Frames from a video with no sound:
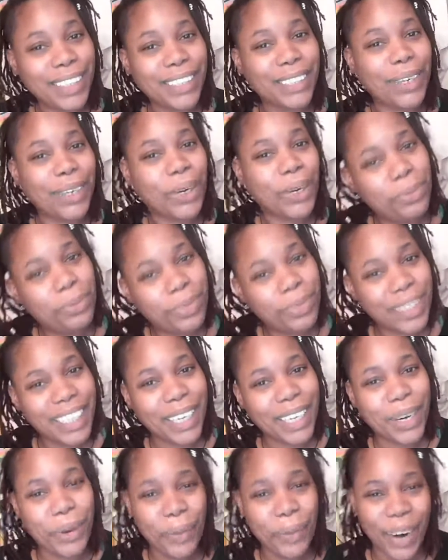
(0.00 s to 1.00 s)
So hopefully
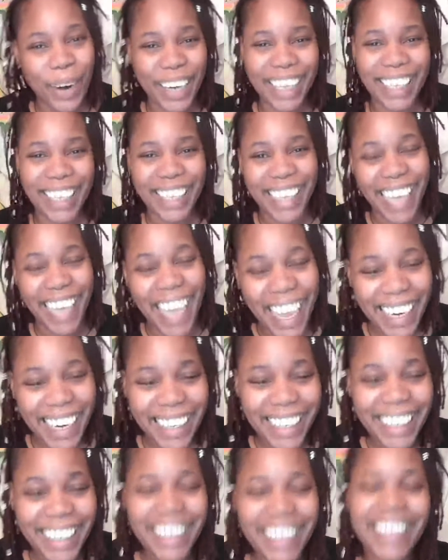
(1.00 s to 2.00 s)
it'll work again